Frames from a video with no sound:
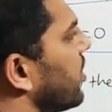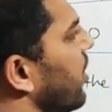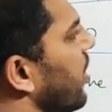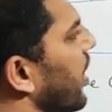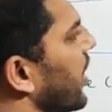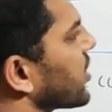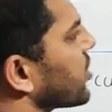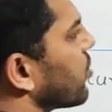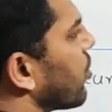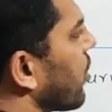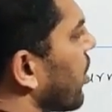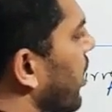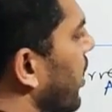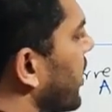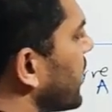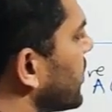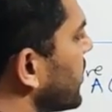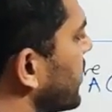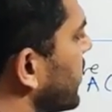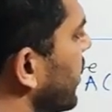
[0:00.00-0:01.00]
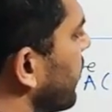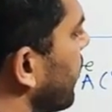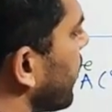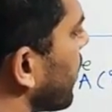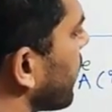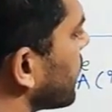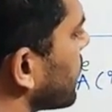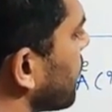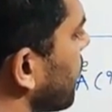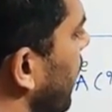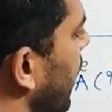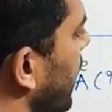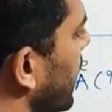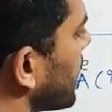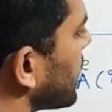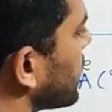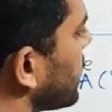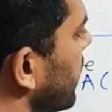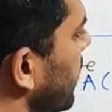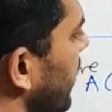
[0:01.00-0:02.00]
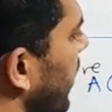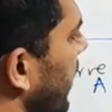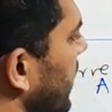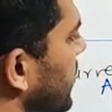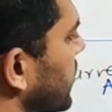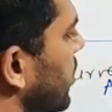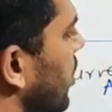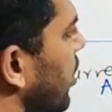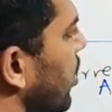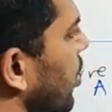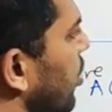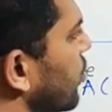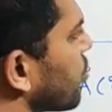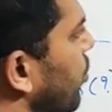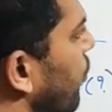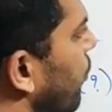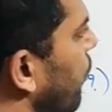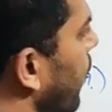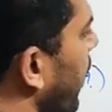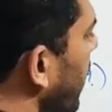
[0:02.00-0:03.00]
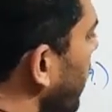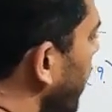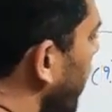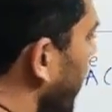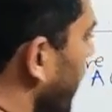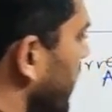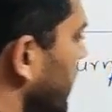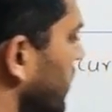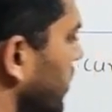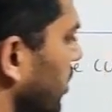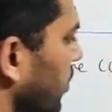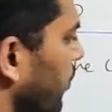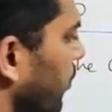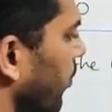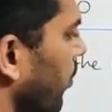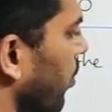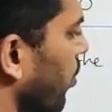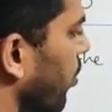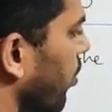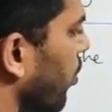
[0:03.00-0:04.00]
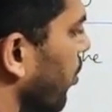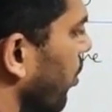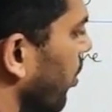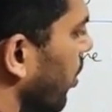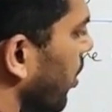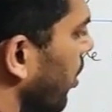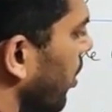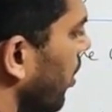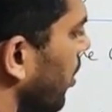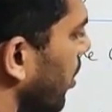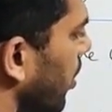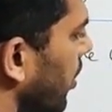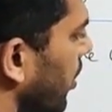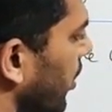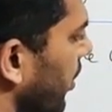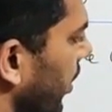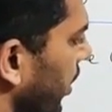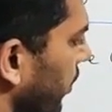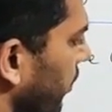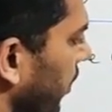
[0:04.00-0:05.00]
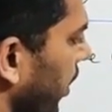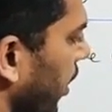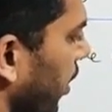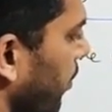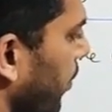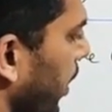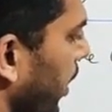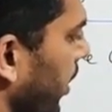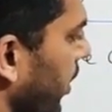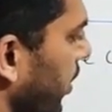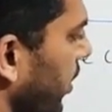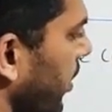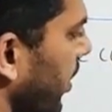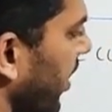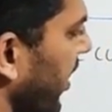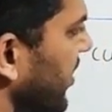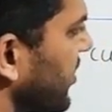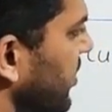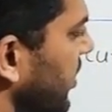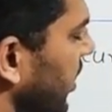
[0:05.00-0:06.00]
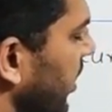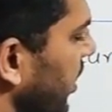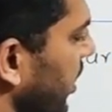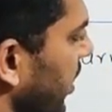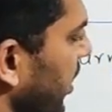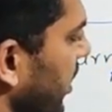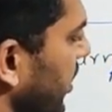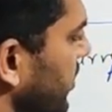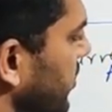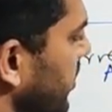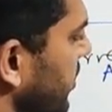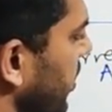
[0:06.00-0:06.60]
3x on RHS, it becomes minus 3x. So final answer for dy by dx is